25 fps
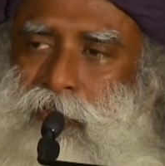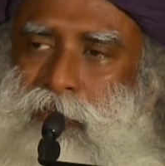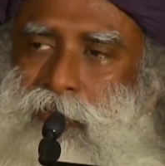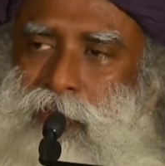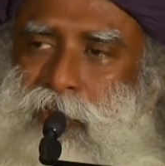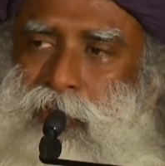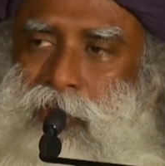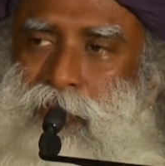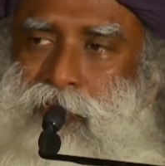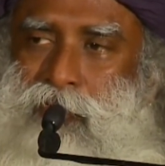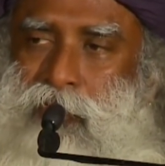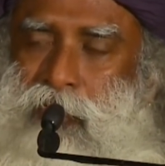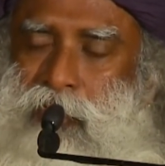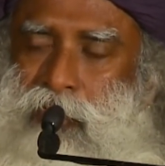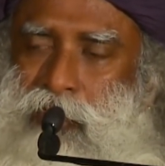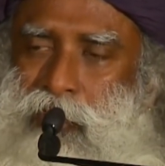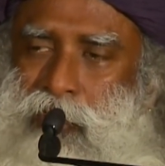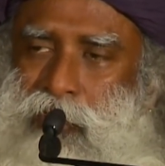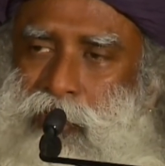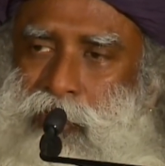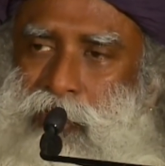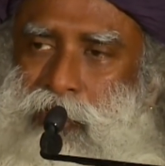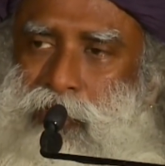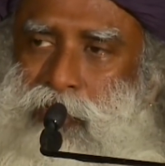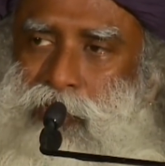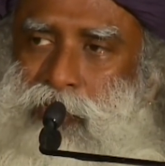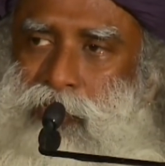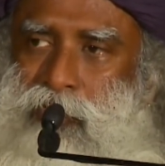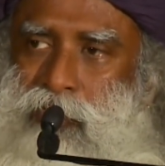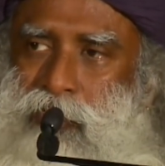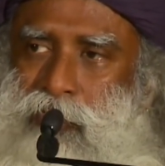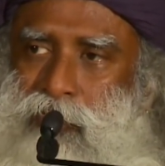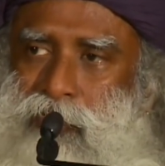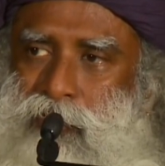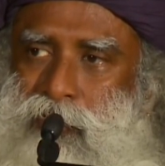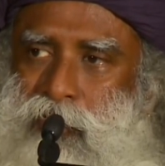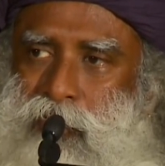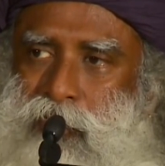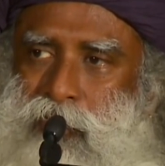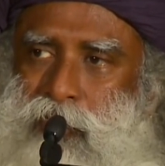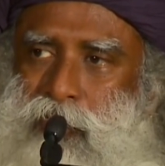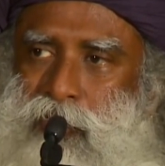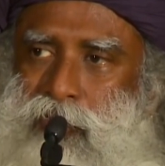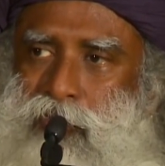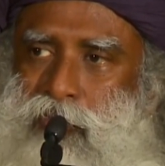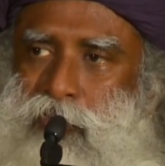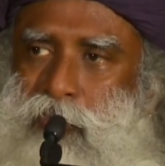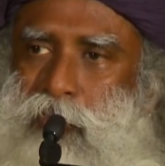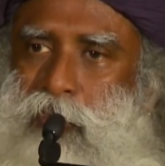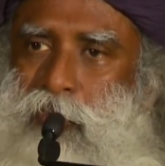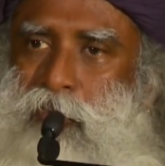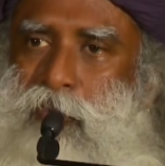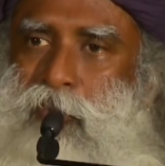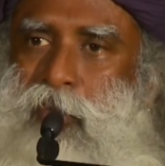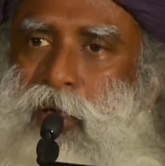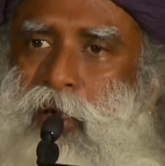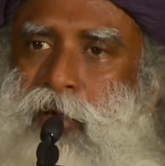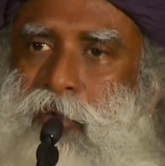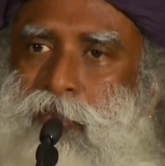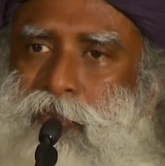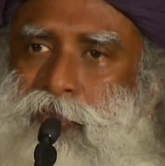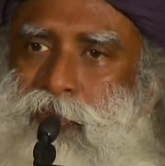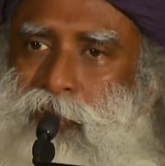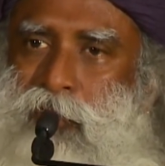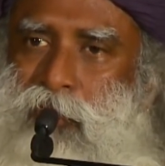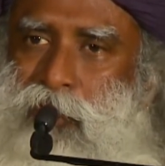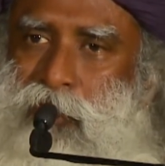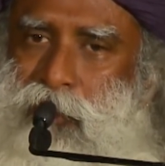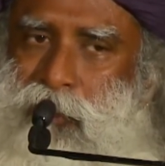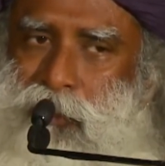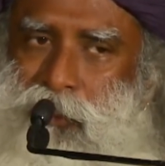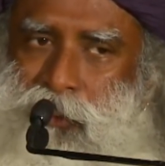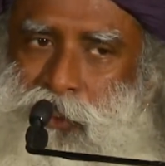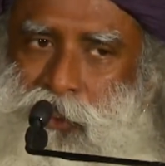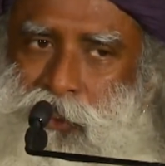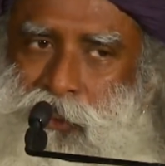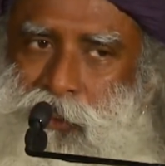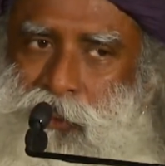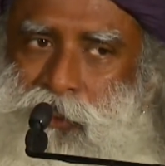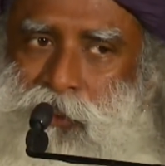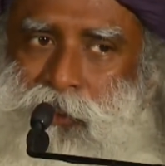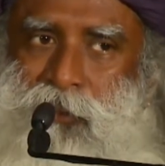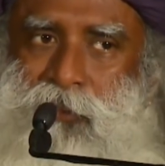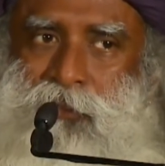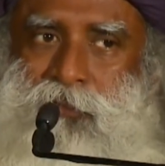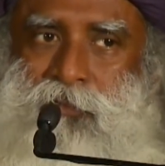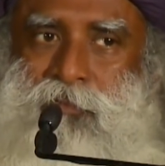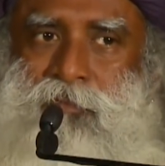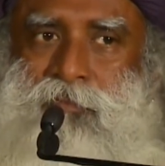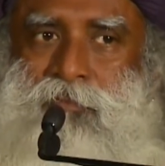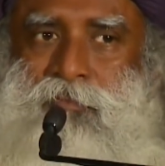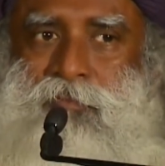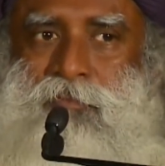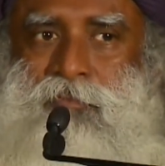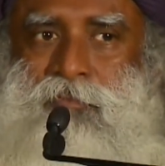3:40 is good for those who have been powerfully initiated.